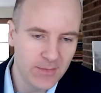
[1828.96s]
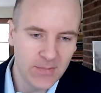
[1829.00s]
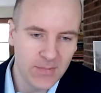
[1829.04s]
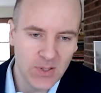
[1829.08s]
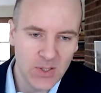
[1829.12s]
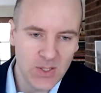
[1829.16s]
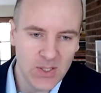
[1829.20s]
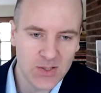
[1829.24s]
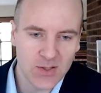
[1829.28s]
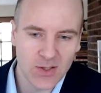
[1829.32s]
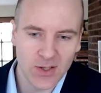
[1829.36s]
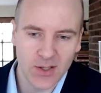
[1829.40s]

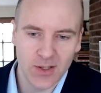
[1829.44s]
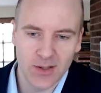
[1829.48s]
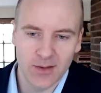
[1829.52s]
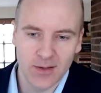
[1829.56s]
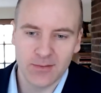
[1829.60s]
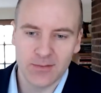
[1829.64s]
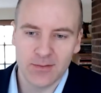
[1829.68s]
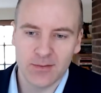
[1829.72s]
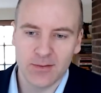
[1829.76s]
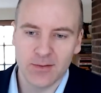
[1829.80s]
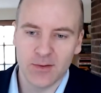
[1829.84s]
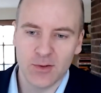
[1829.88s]
These
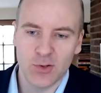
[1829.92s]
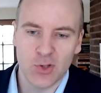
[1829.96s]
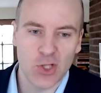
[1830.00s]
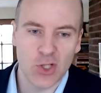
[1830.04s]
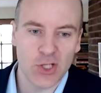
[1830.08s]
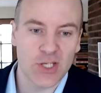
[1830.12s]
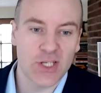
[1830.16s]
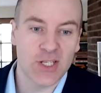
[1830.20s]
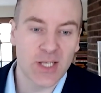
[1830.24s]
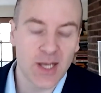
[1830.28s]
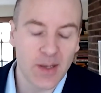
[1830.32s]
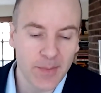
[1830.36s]
are
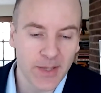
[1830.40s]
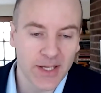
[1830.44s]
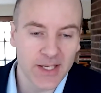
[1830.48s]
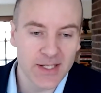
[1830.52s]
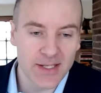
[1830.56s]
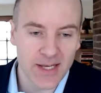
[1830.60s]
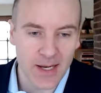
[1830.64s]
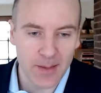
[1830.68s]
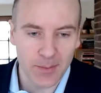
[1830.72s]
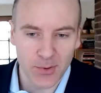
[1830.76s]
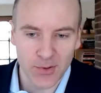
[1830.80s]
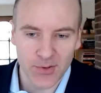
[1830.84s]
just some
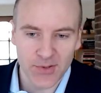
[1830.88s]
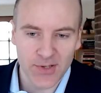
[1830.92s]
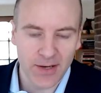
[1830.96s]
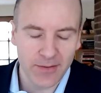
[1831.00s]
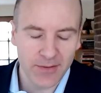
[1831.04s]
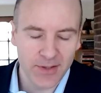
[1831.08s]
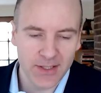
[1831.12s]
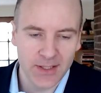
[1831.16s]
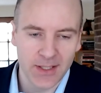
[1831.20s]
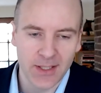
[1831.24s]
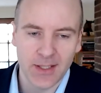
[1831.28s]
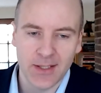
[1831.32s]
examples
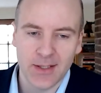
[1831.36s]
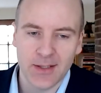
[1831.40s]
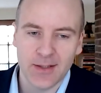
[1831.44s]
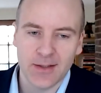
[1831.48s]
of it.